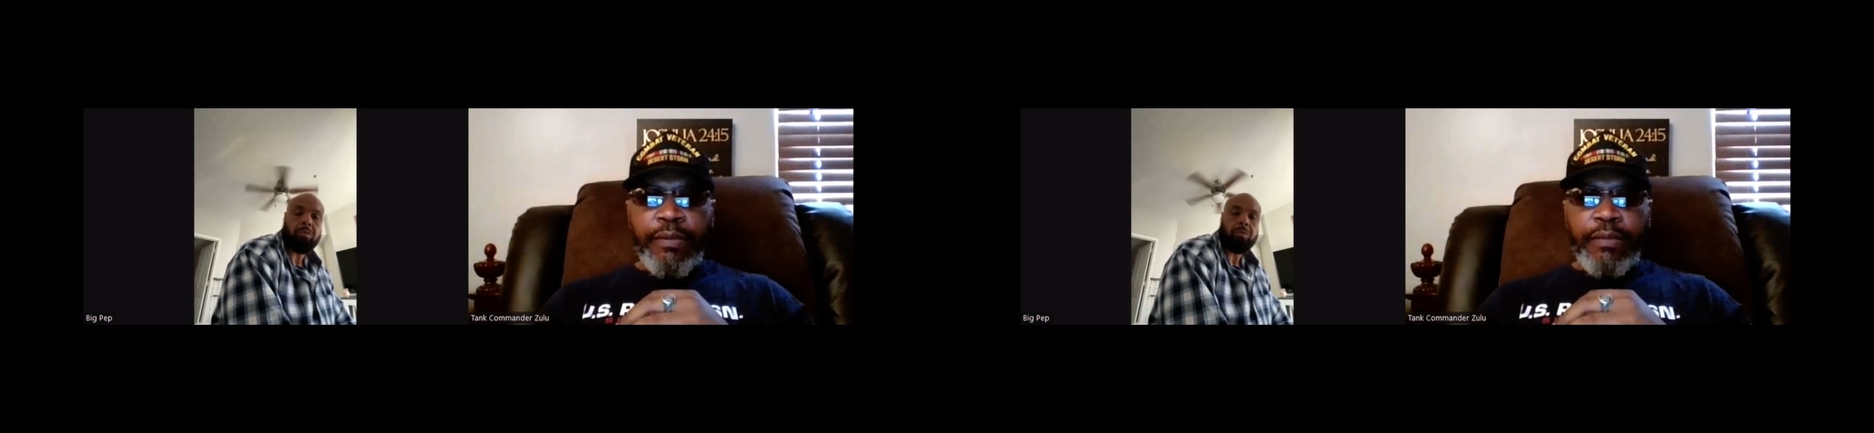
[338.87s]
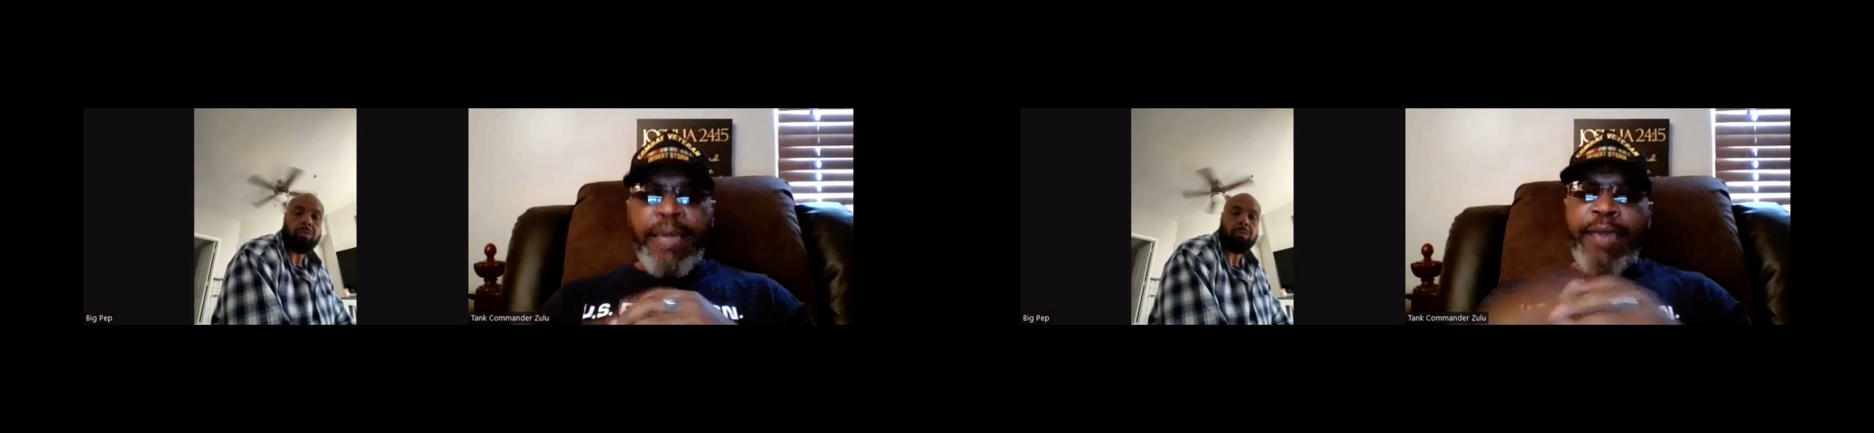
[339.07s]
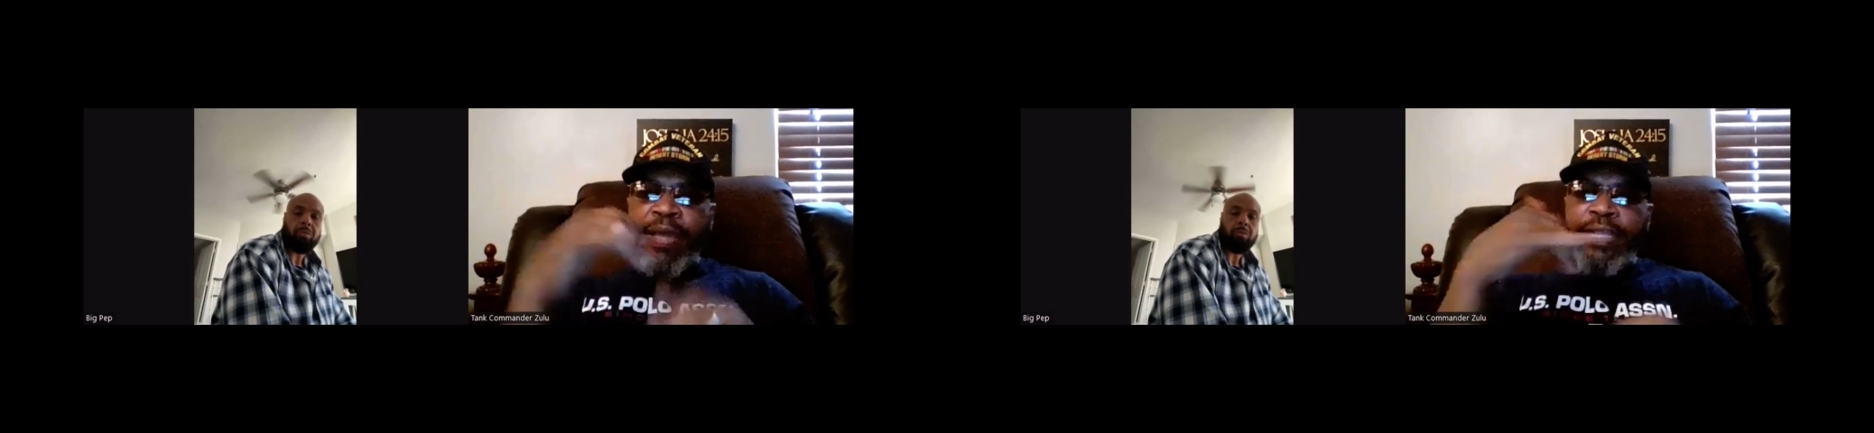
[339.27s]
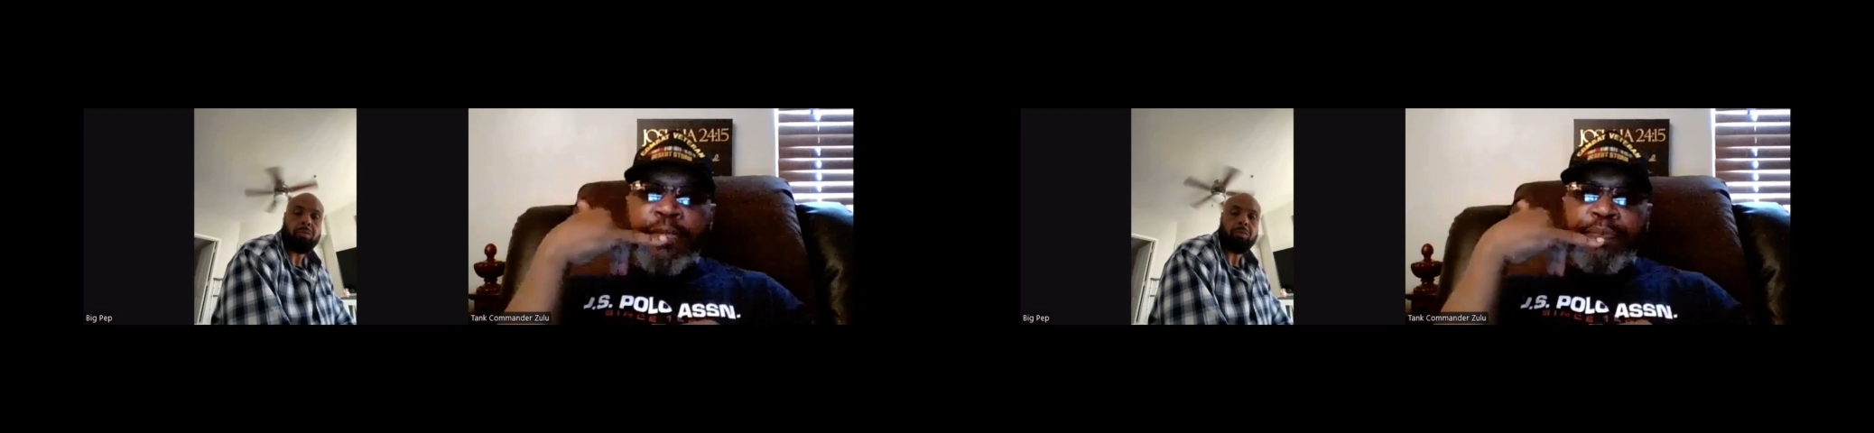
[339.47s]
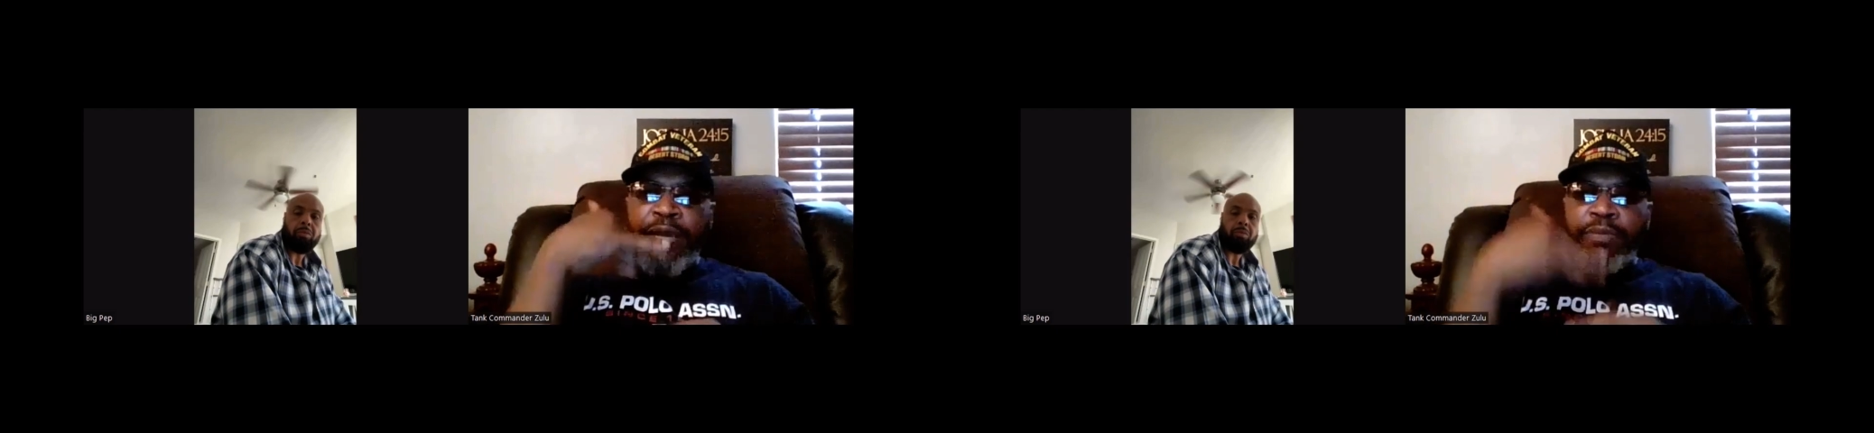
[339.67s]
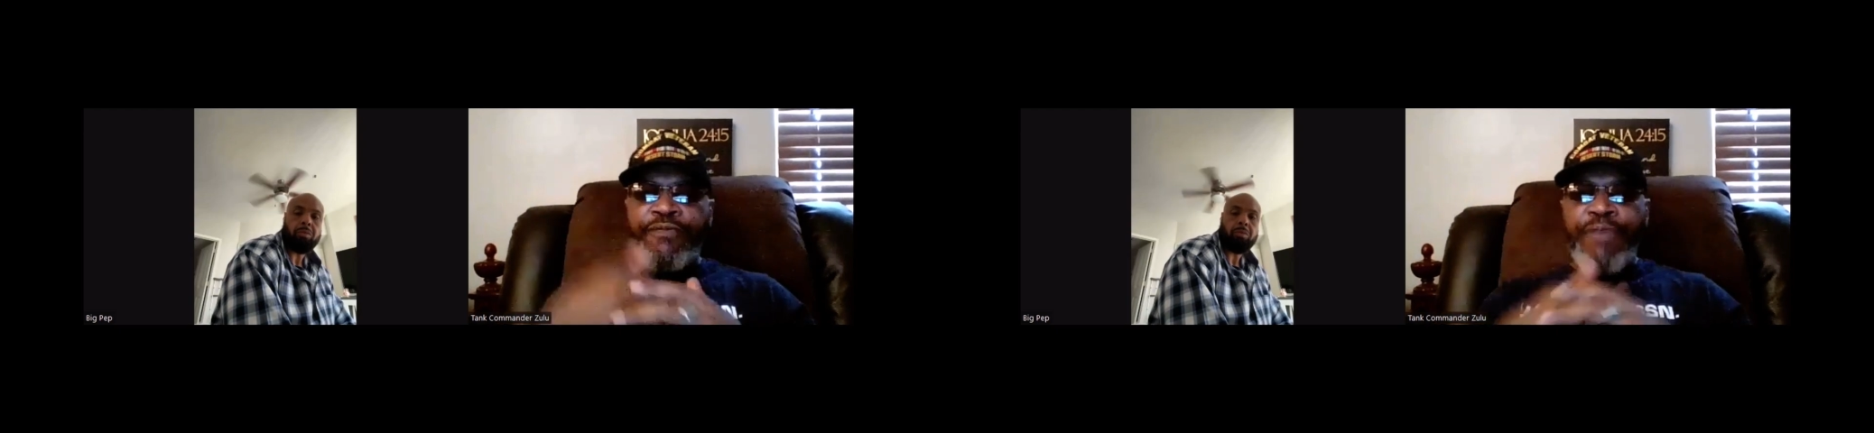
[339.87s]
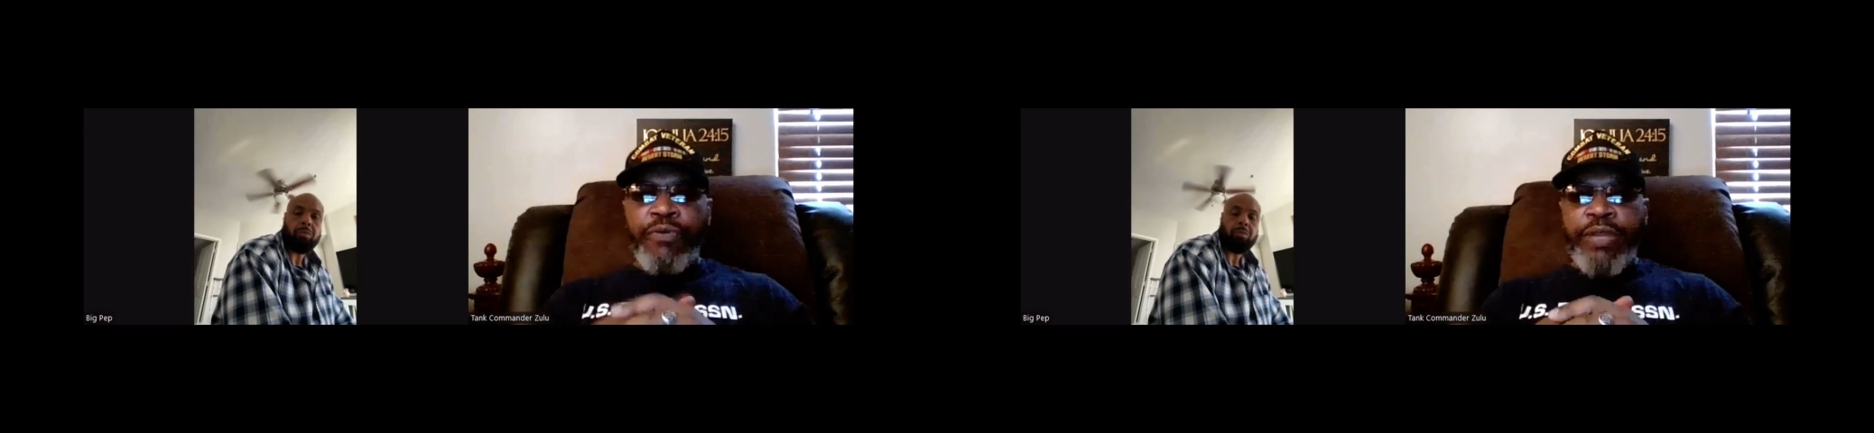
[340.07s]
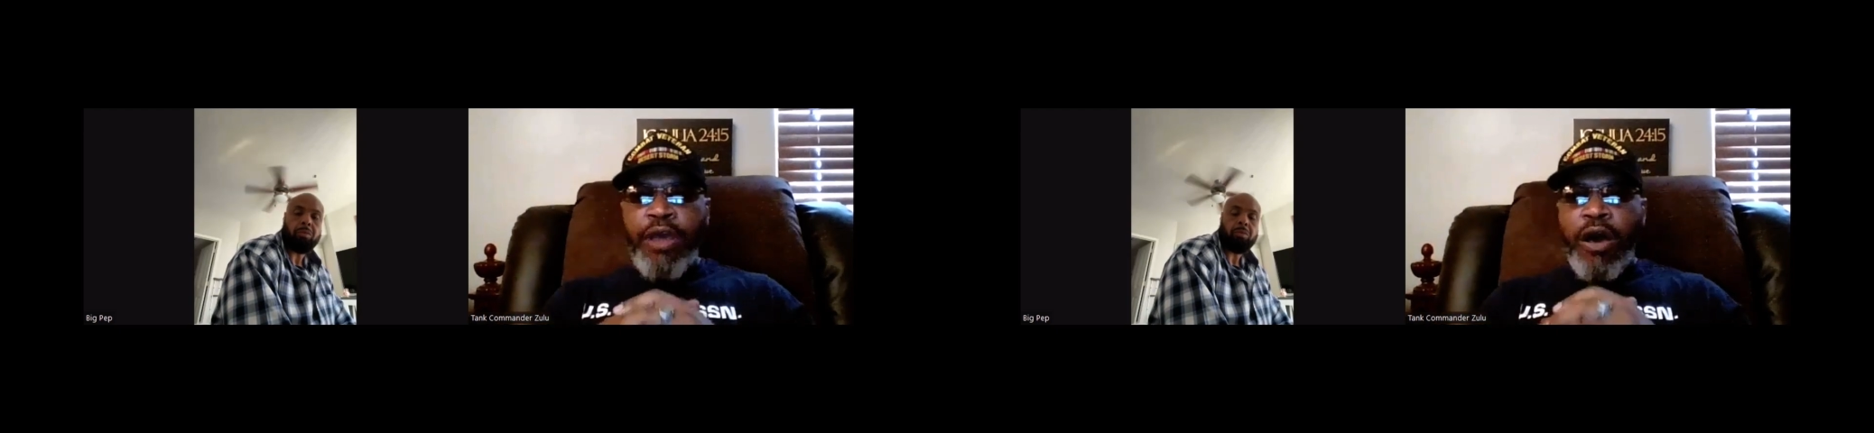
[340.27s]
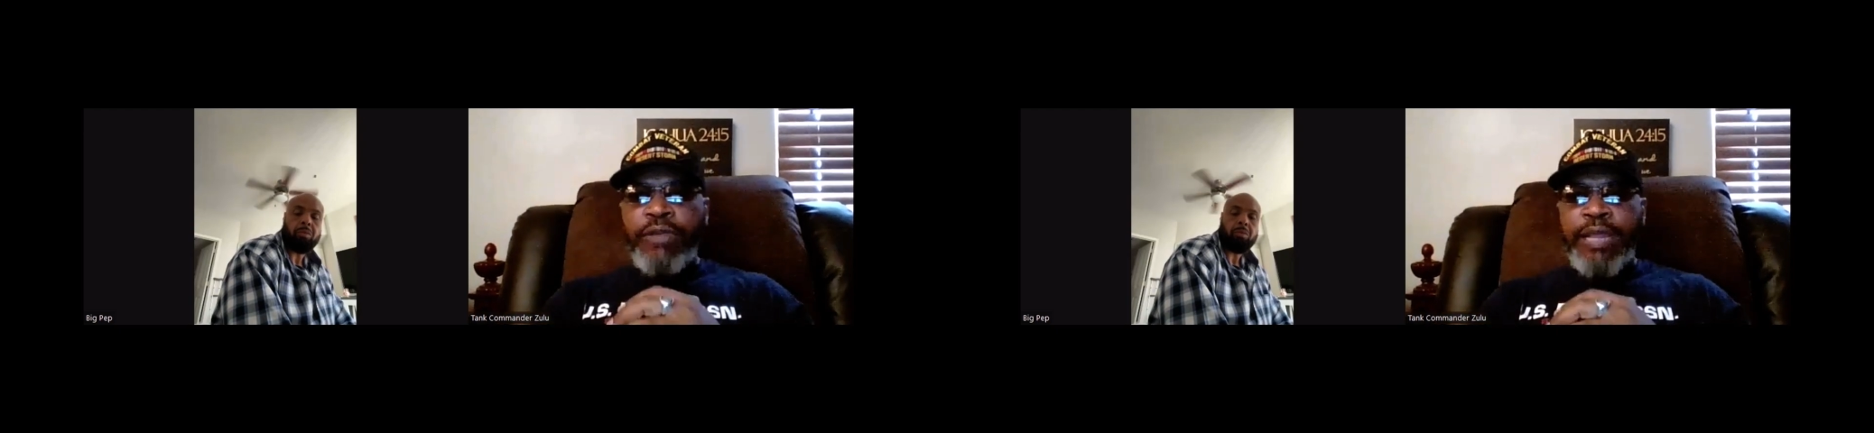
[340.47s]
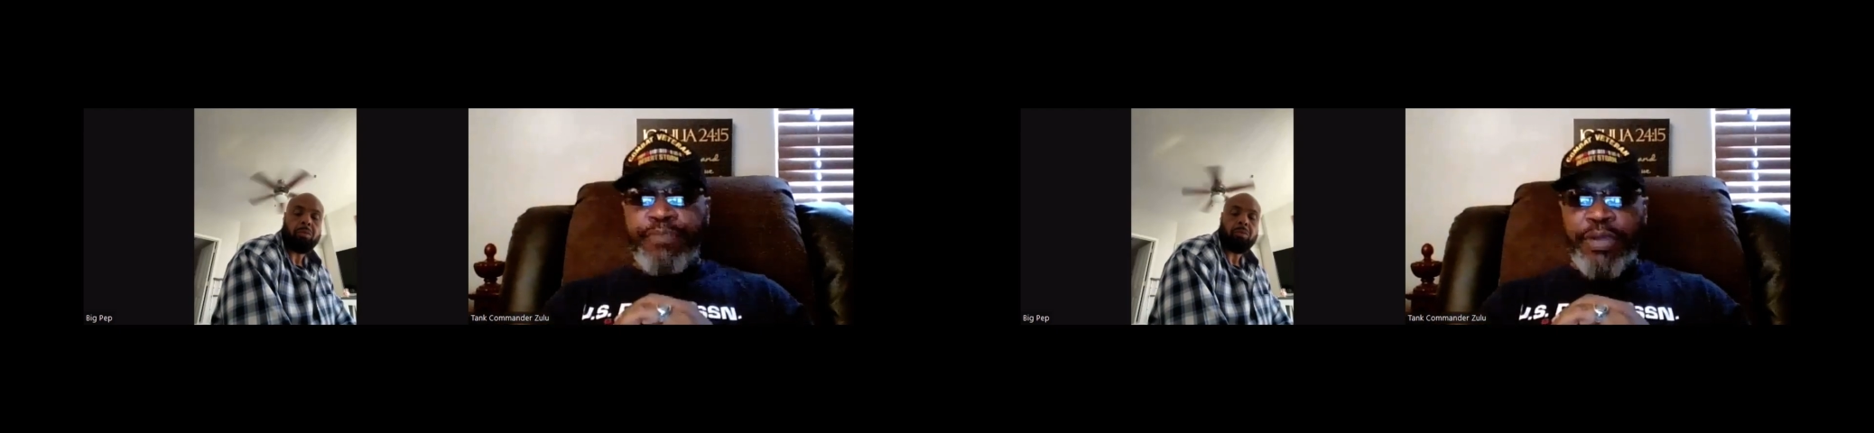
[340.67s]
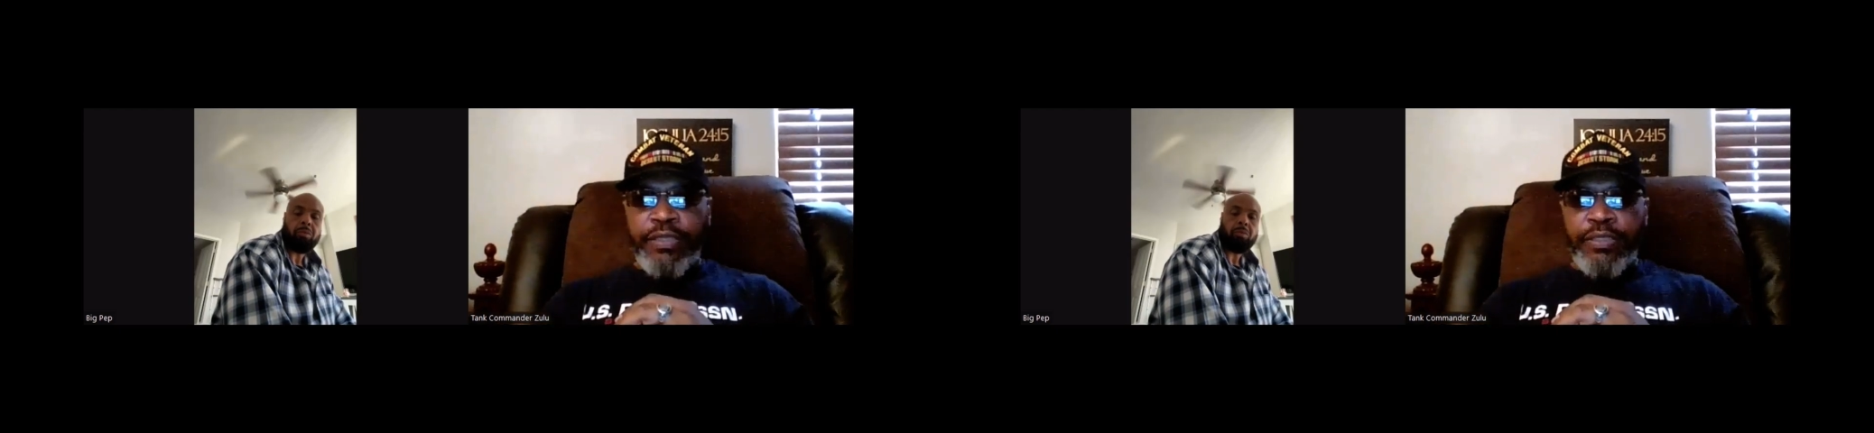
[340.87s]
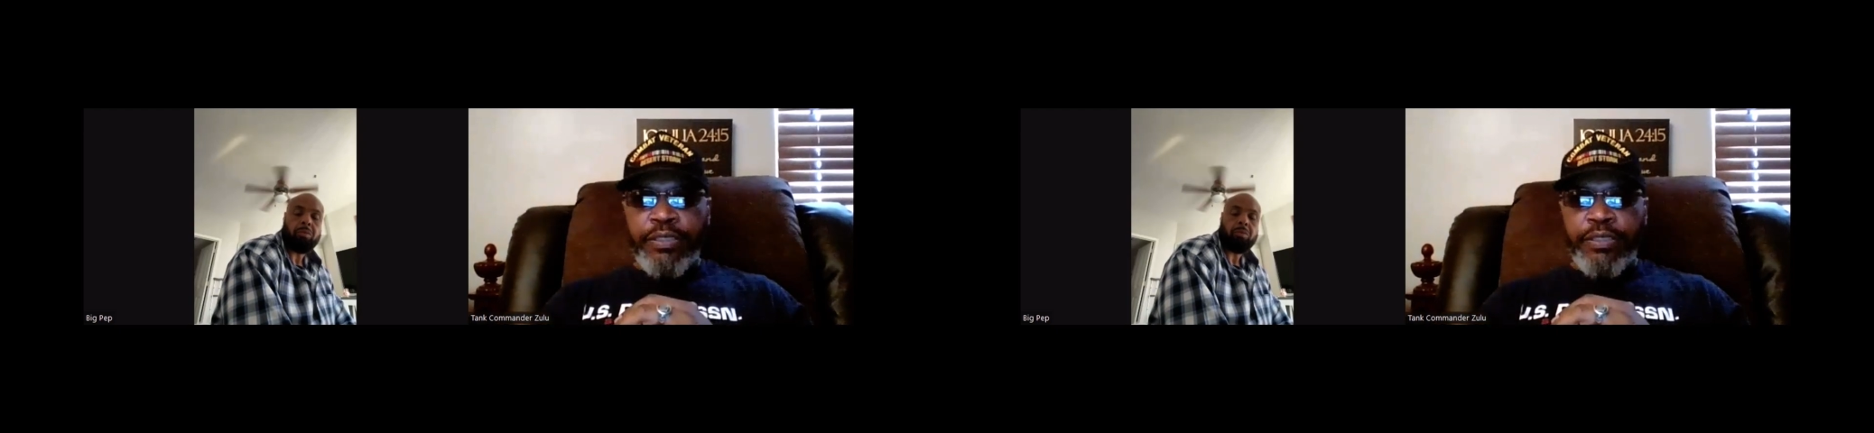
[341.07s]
Maybe I need to pick up the phone and call that brother,